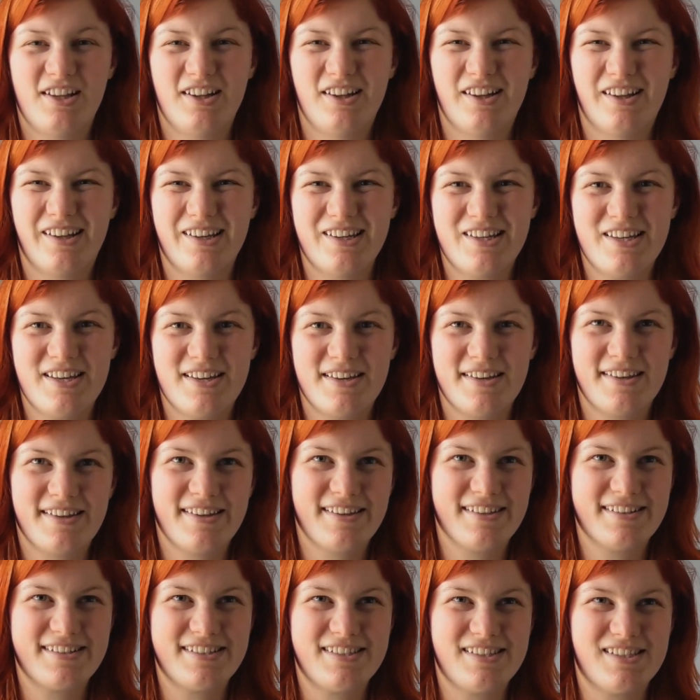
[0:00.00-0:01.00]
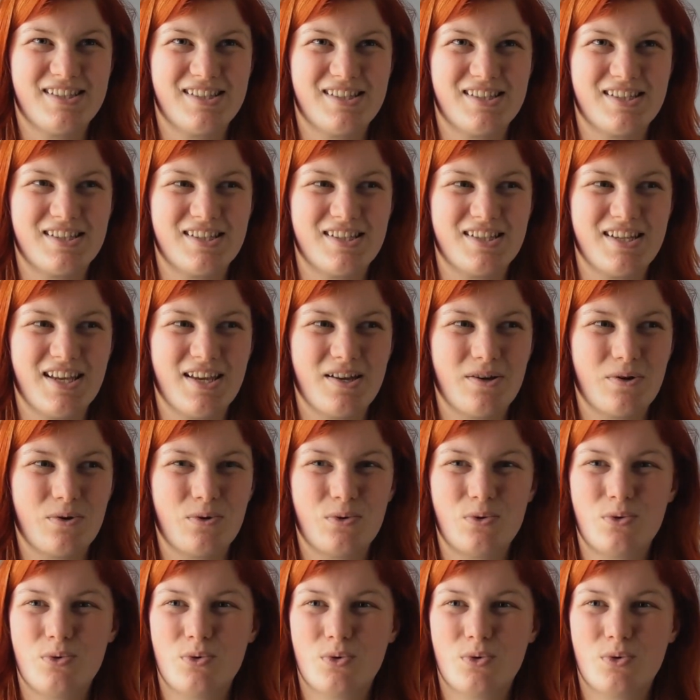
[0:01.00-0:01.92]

like still,